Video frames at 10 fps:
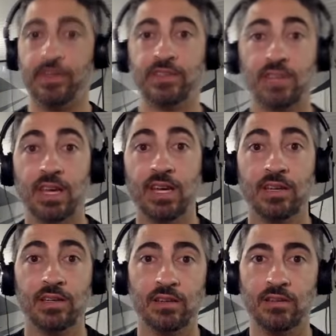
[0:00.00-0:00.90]
It's
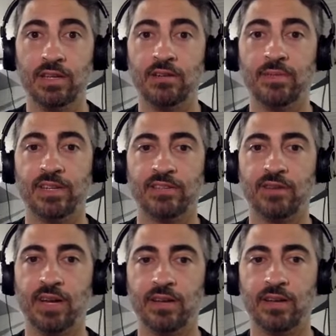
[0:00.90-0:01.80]
Clay. He don't
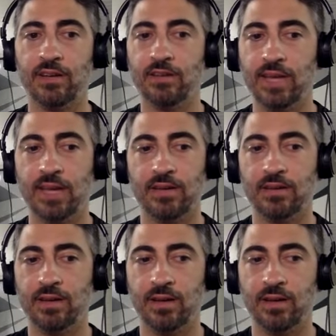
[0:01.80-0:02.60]
mess around. I know that.